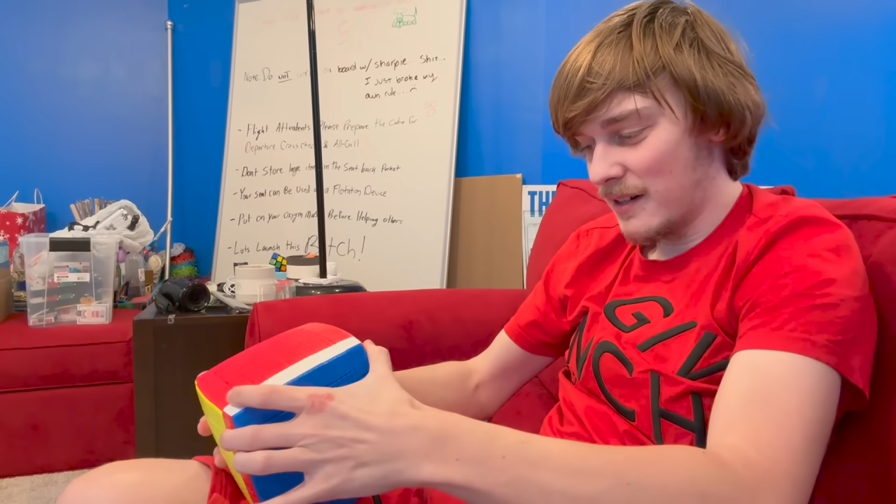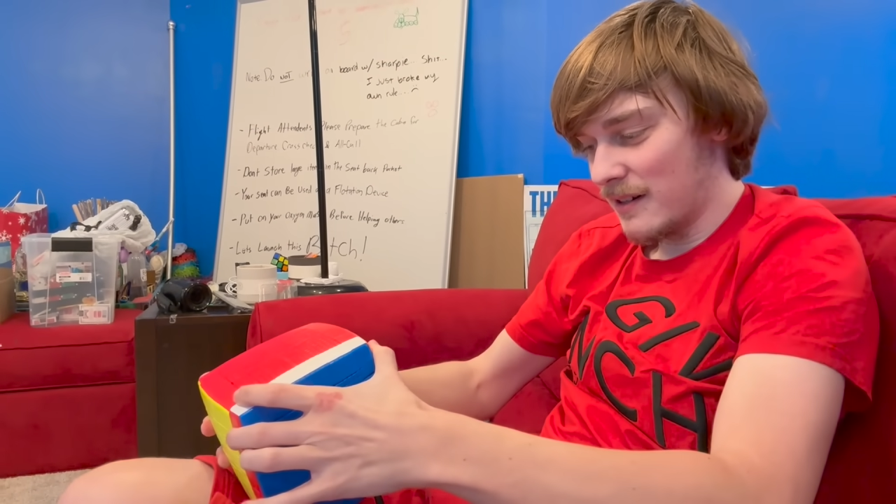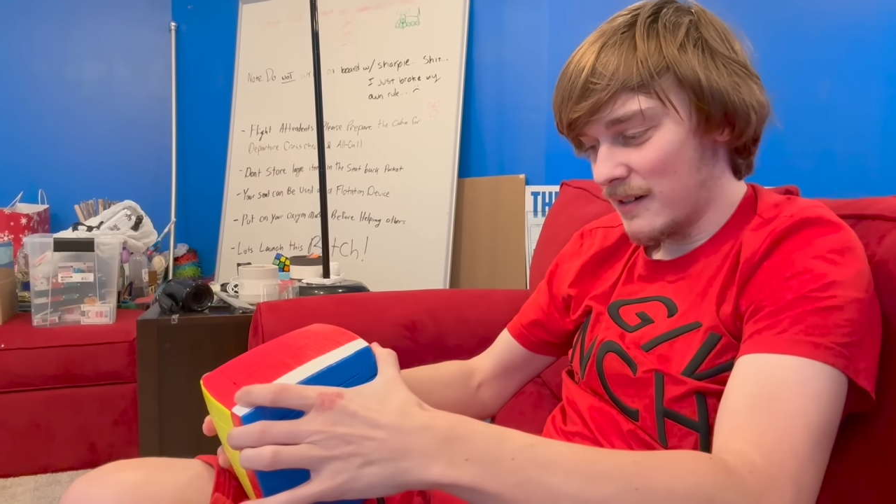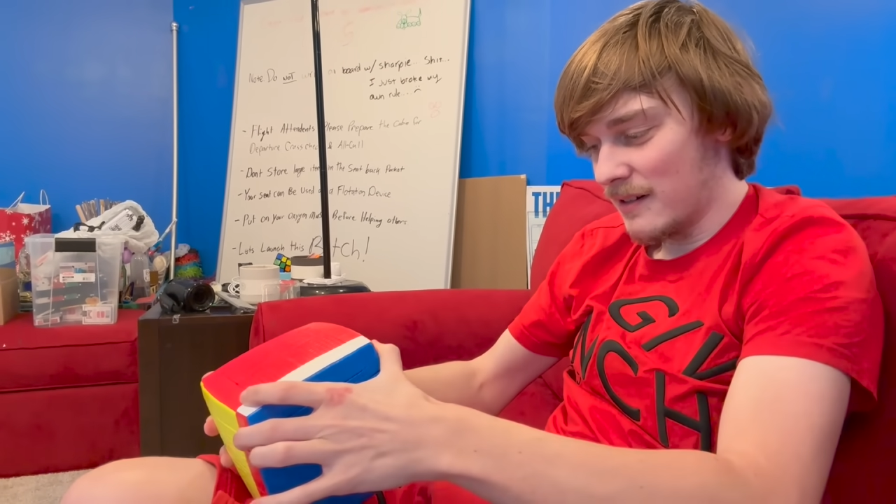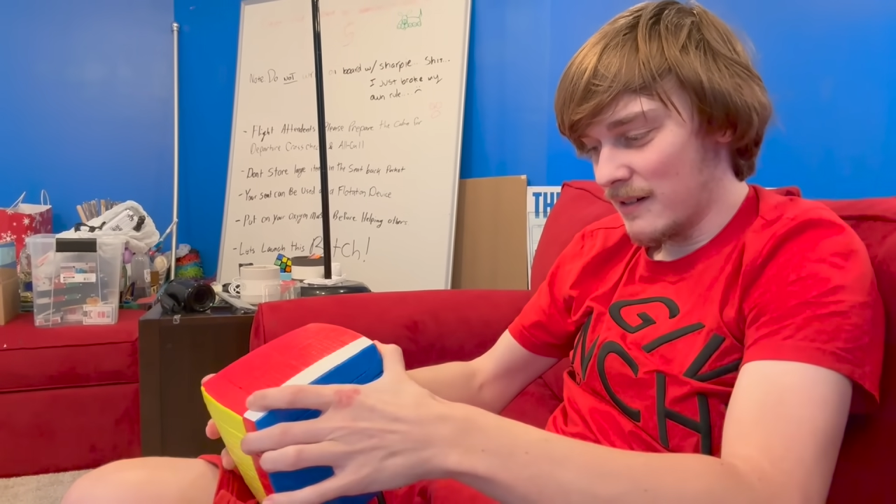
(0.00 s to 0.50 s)
right?
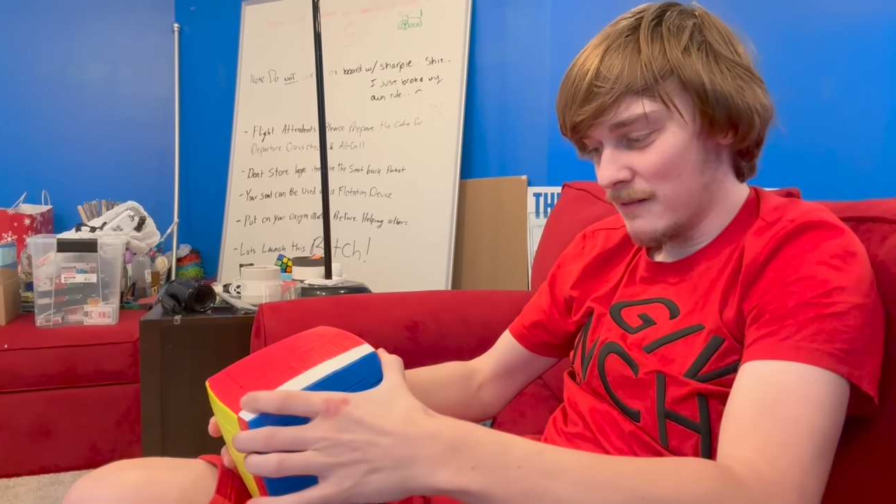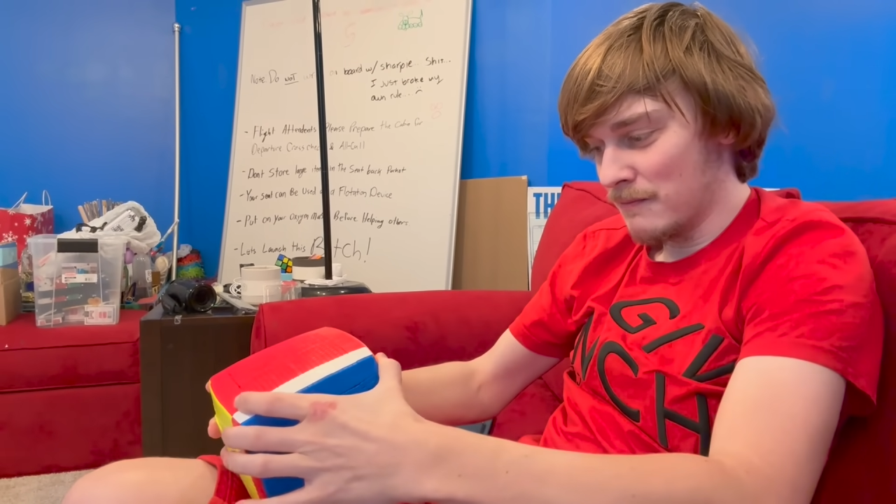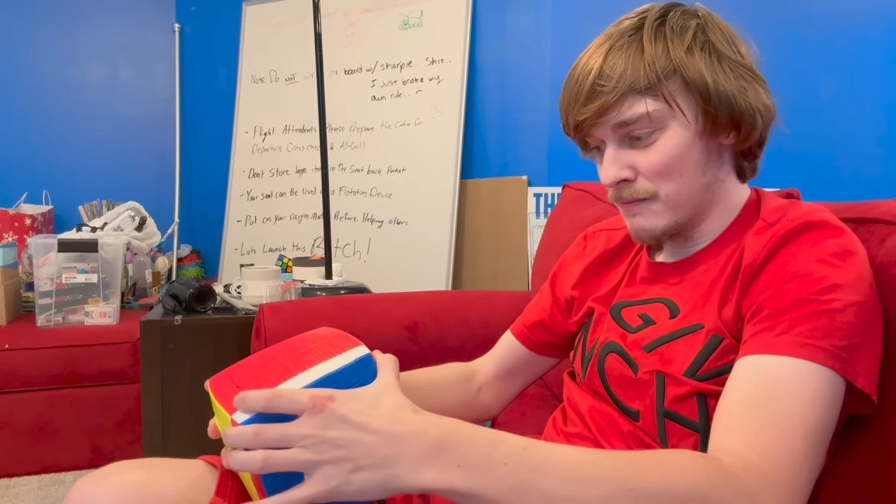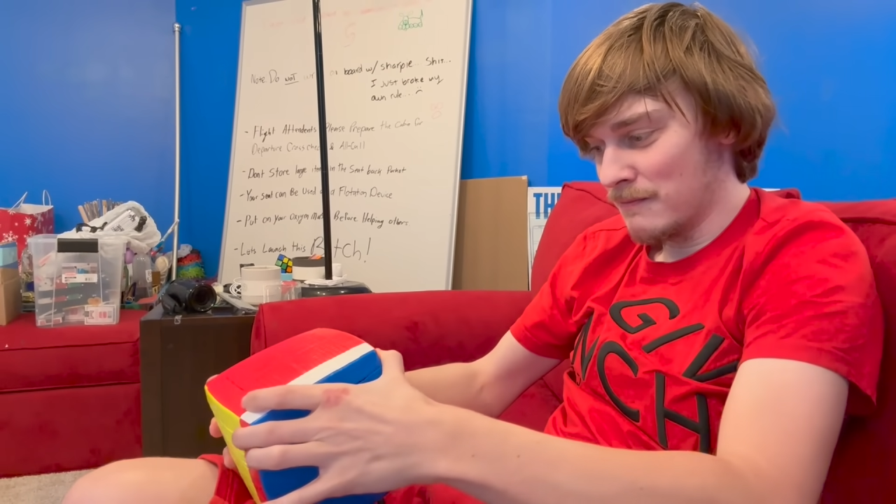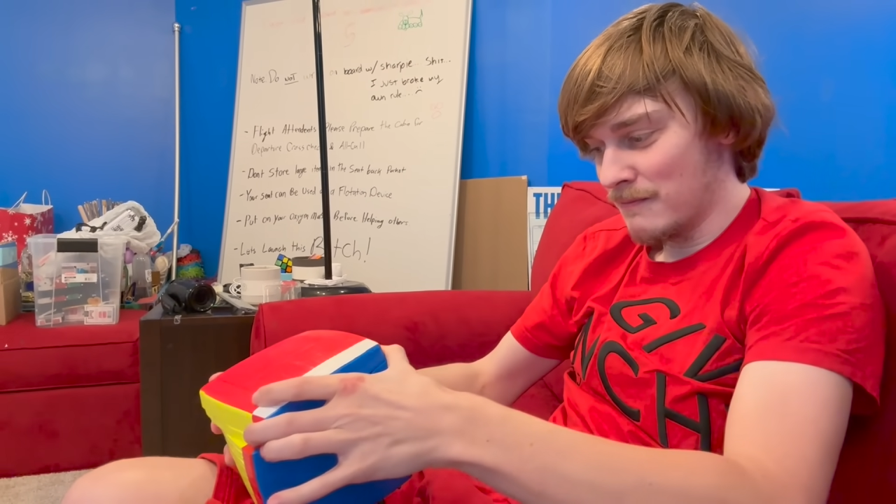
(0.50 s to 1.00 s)

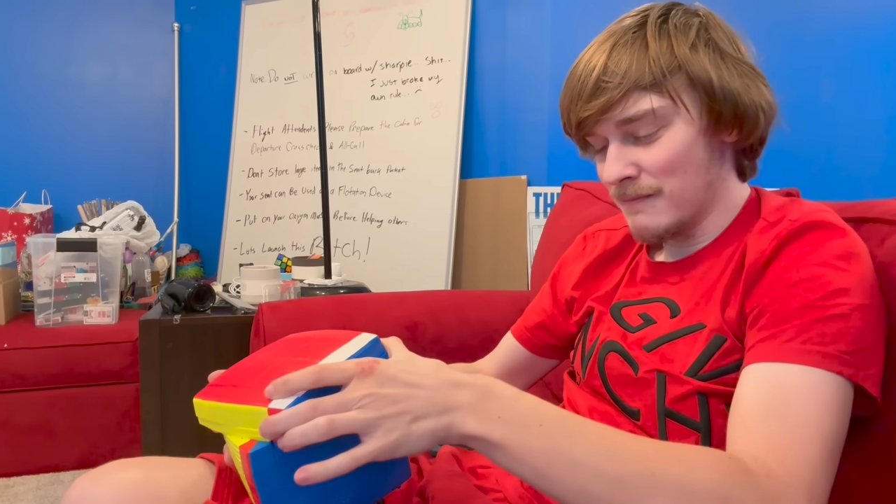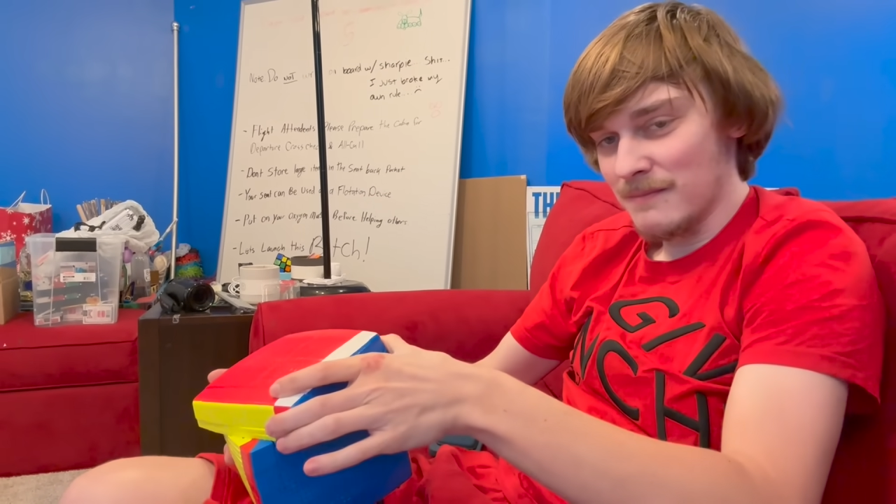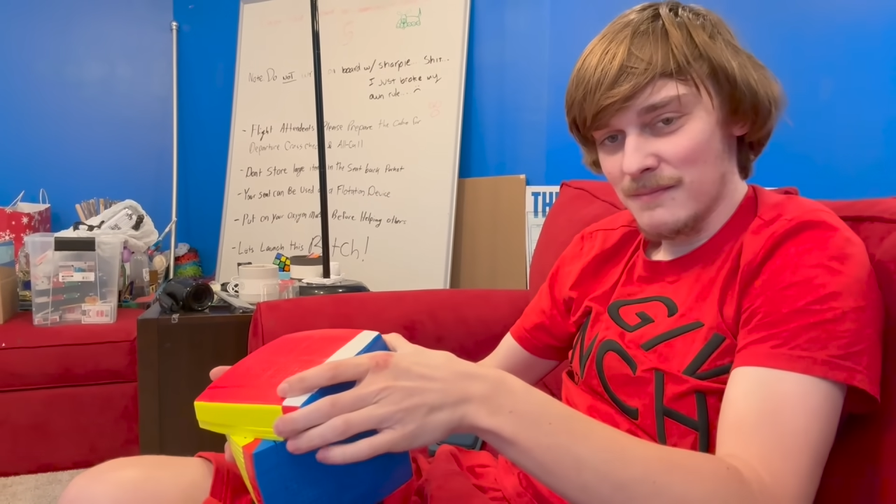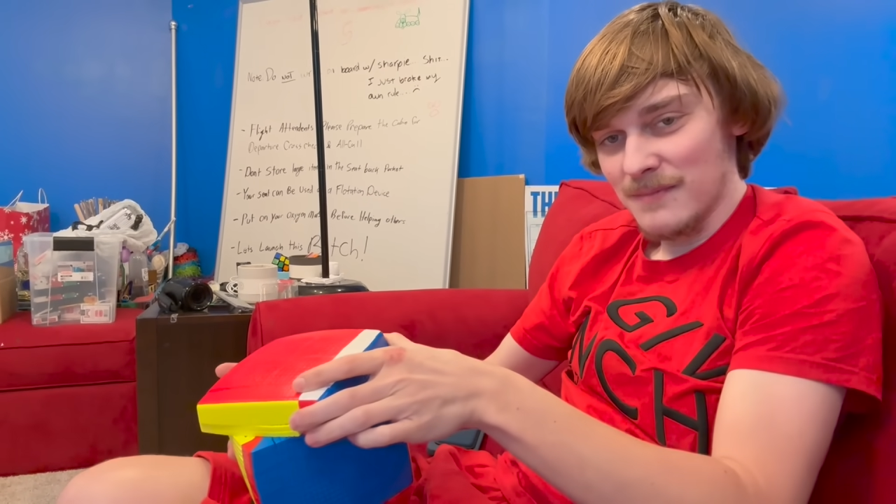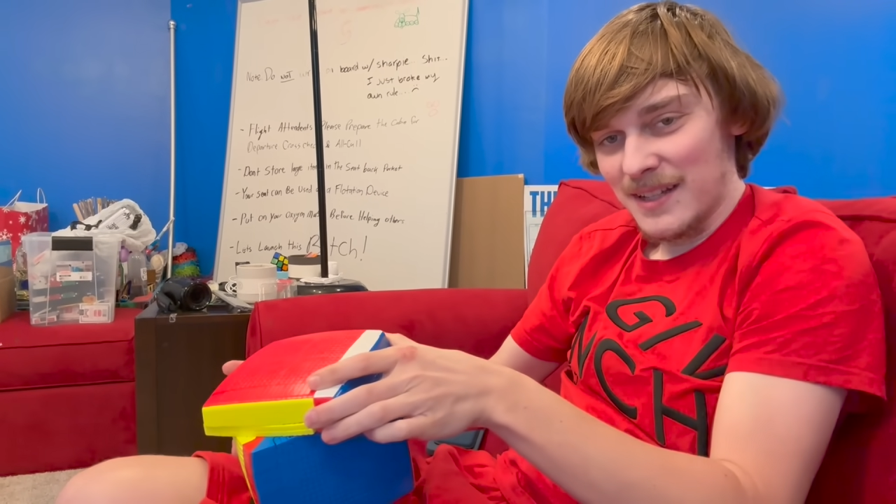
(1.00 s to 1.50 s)

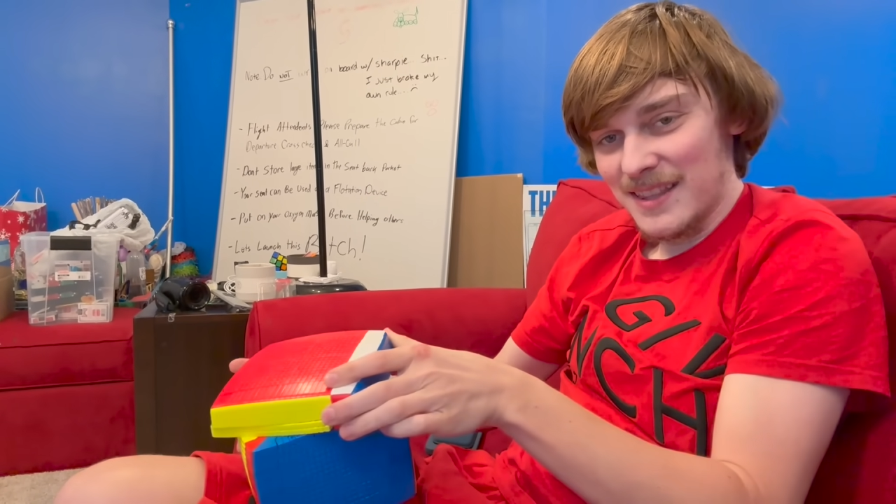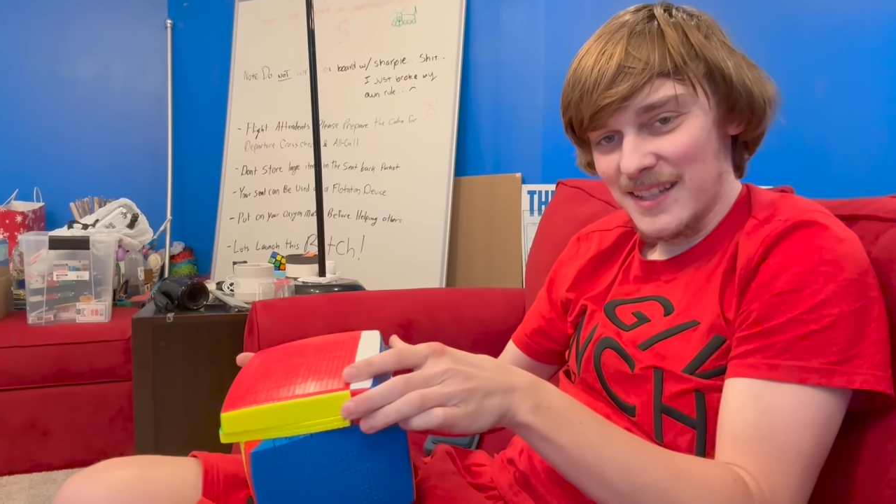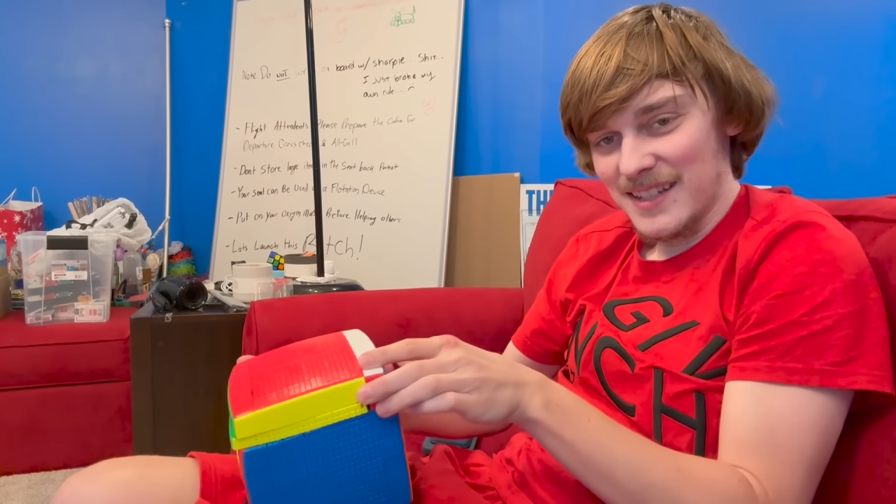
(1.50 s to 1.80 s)
Like this.